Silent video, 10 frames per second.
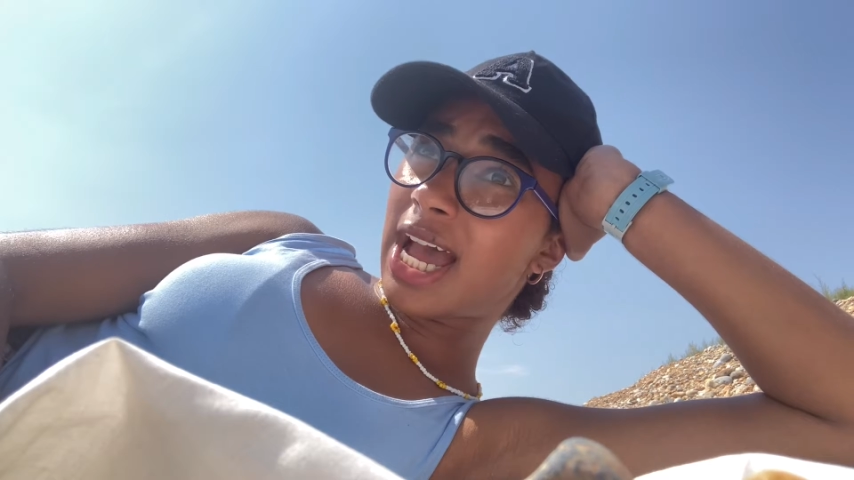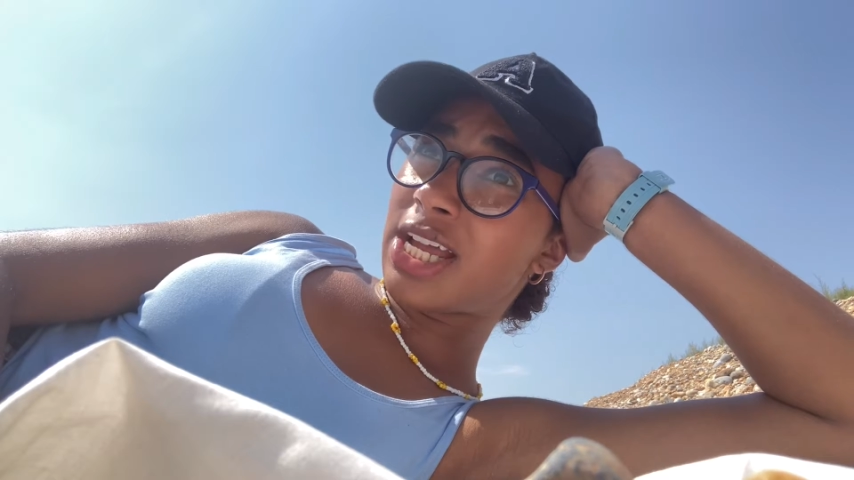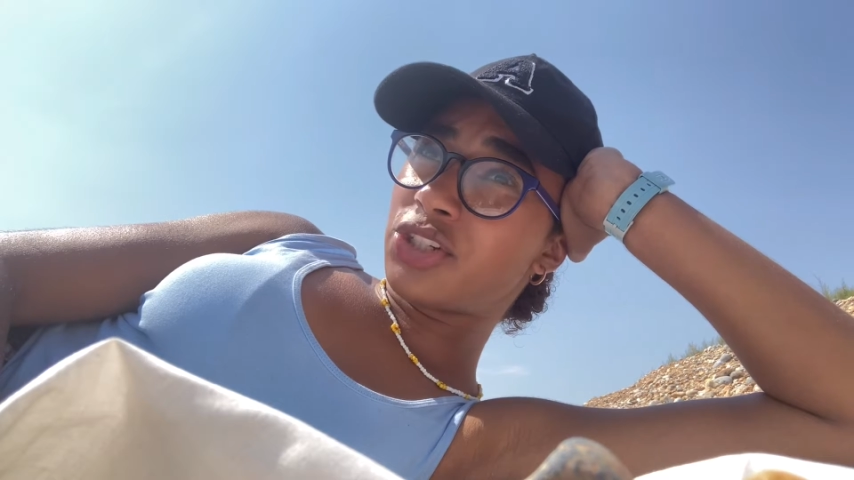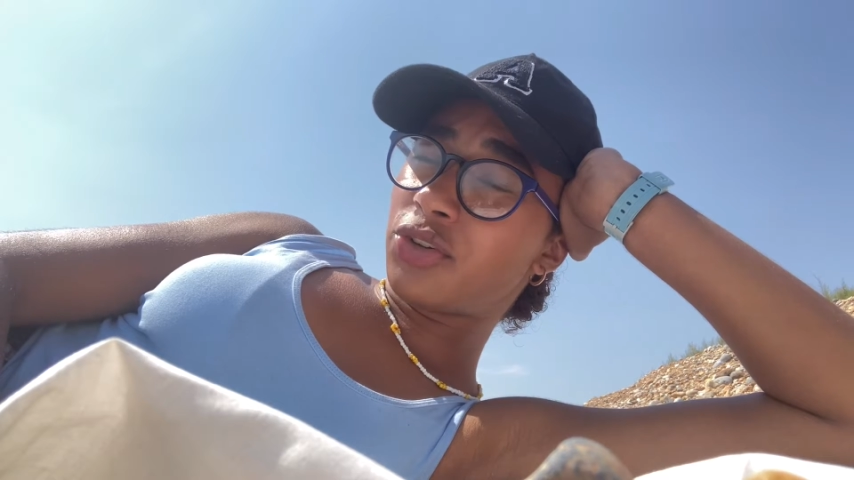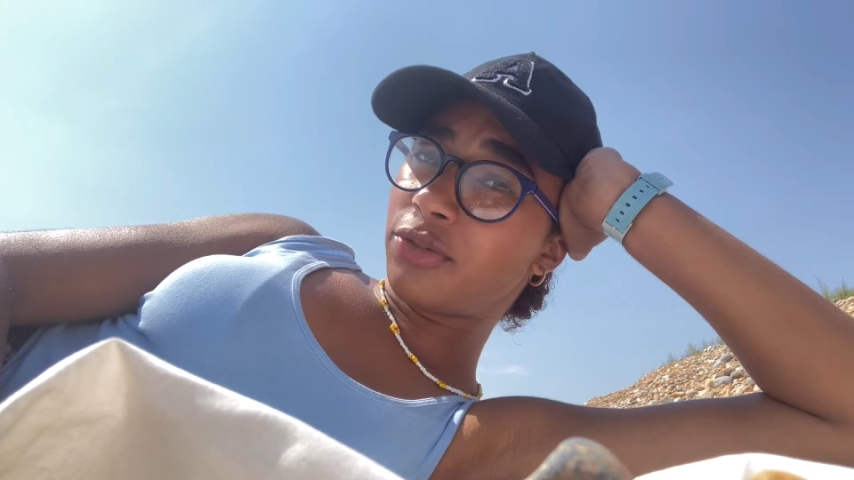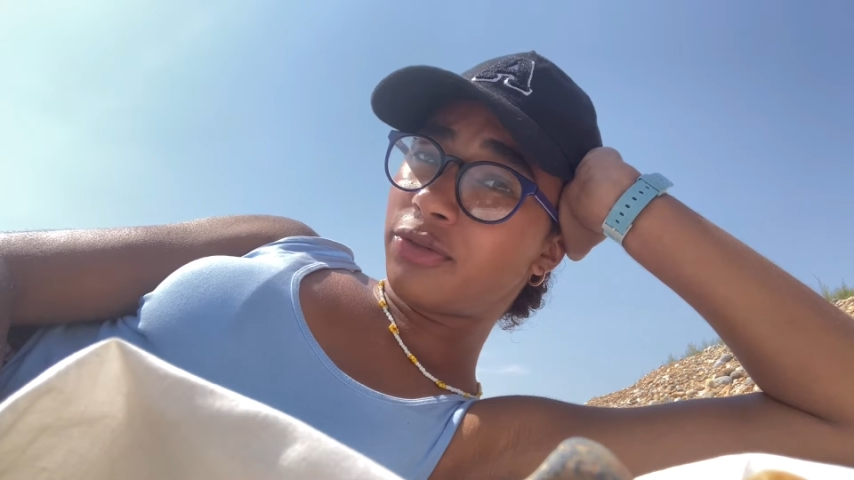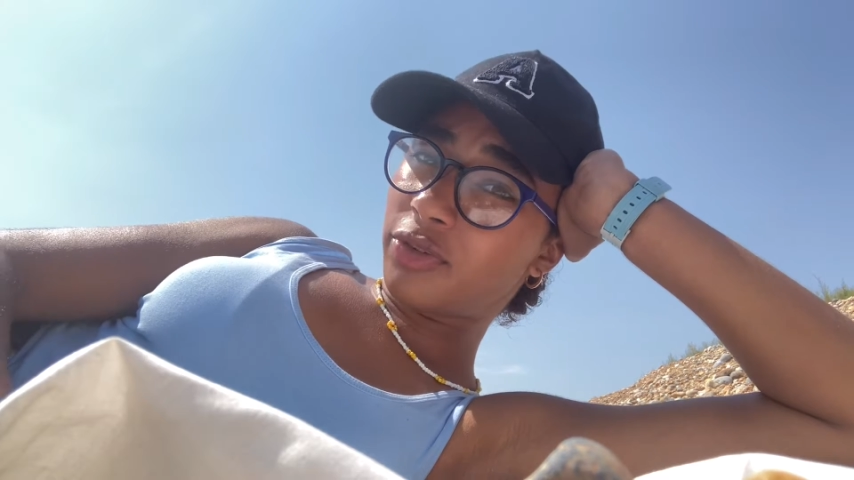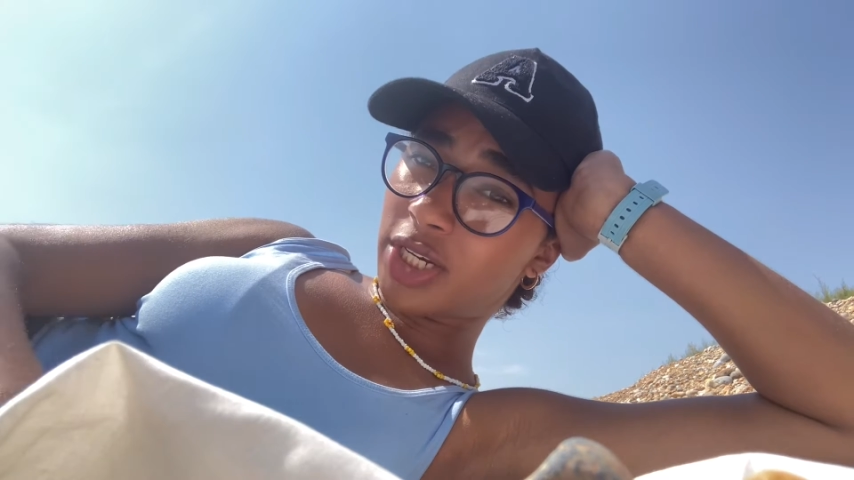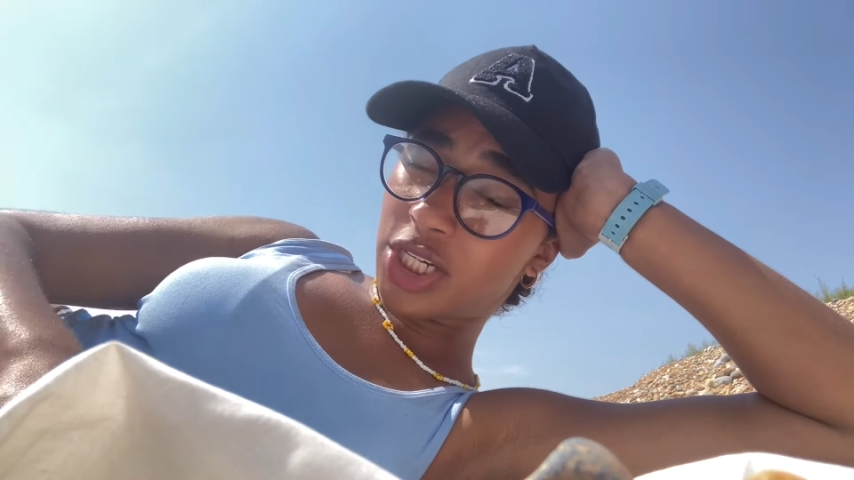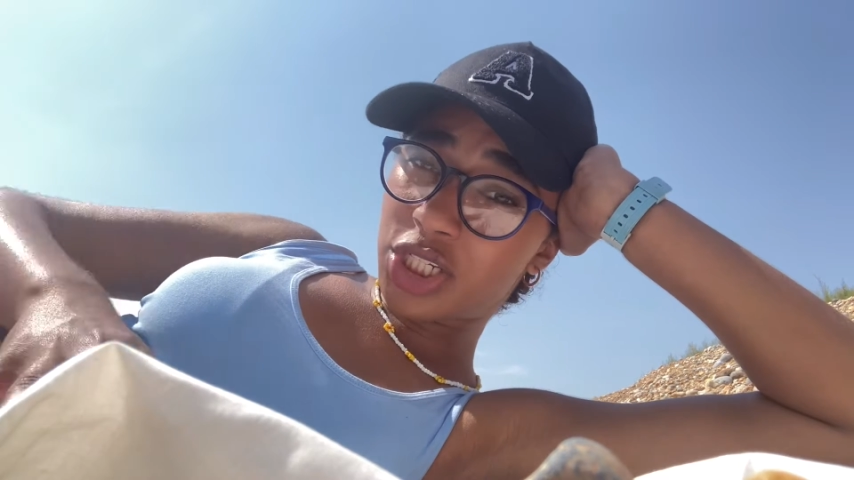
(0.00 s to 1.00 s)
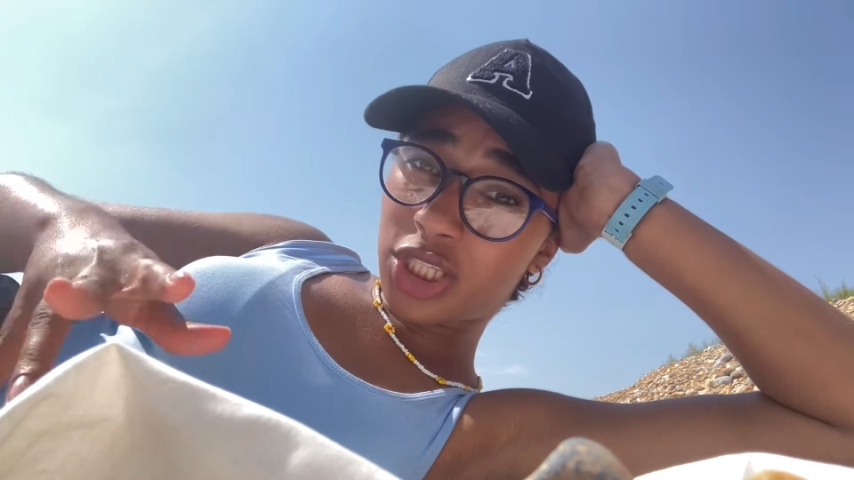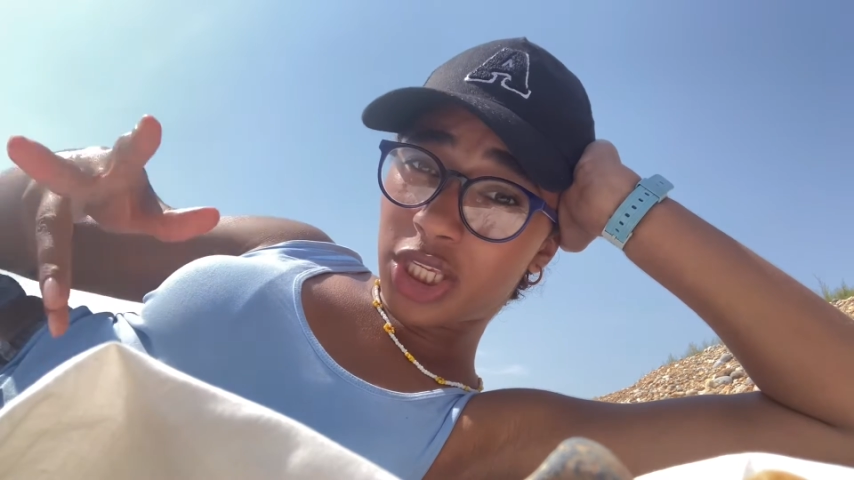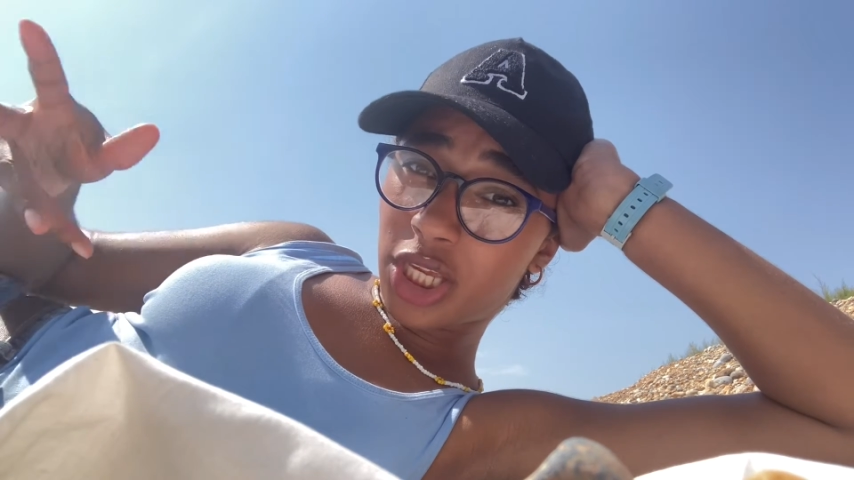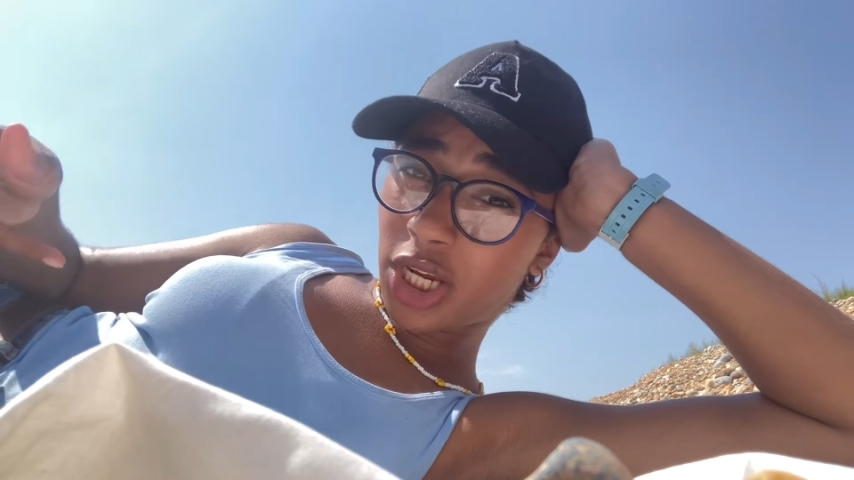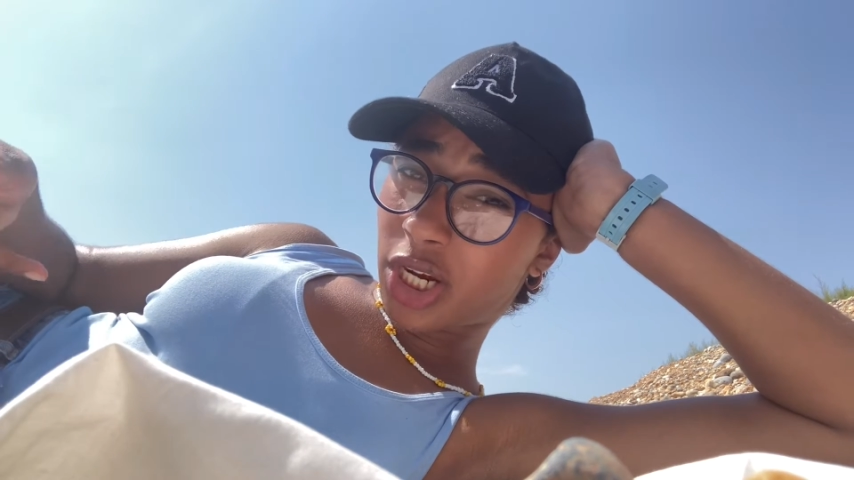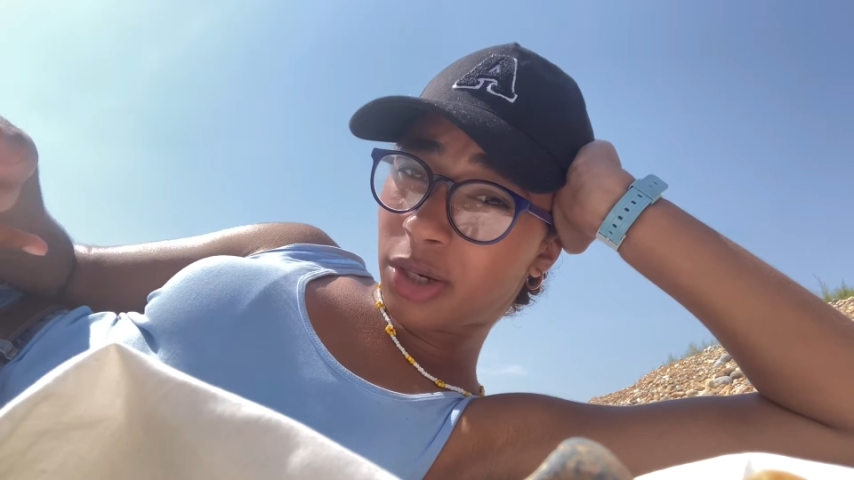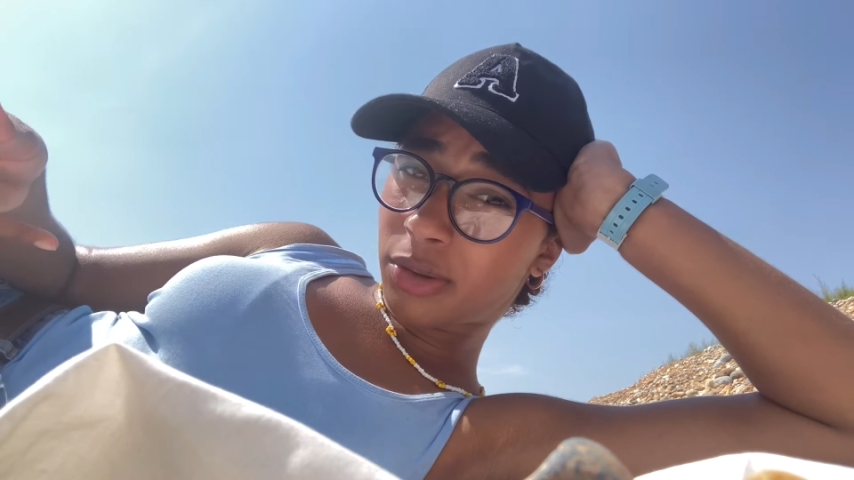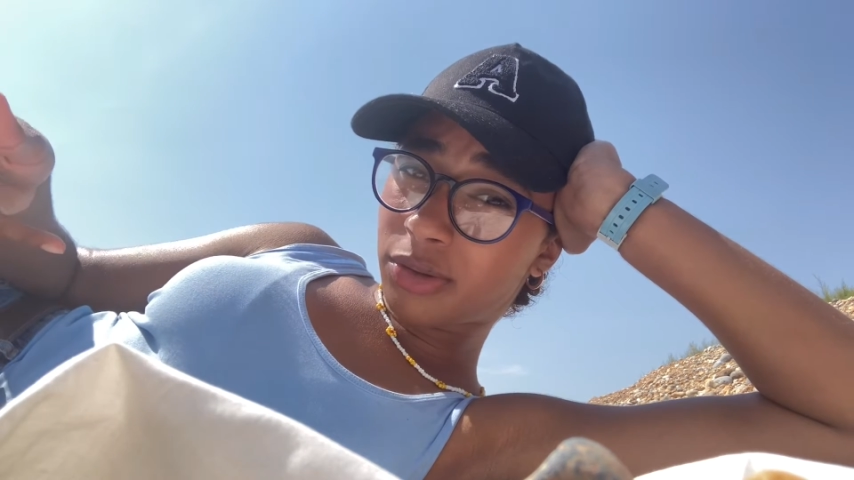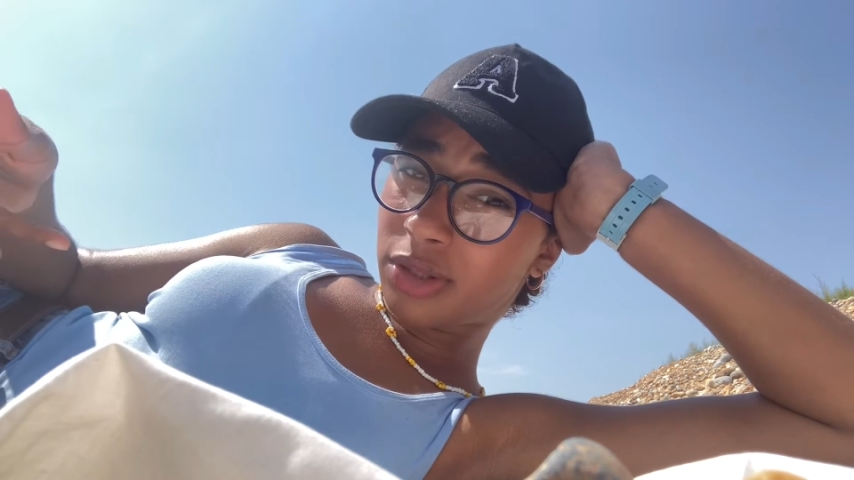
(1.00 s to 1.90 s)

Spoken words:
as you finish the year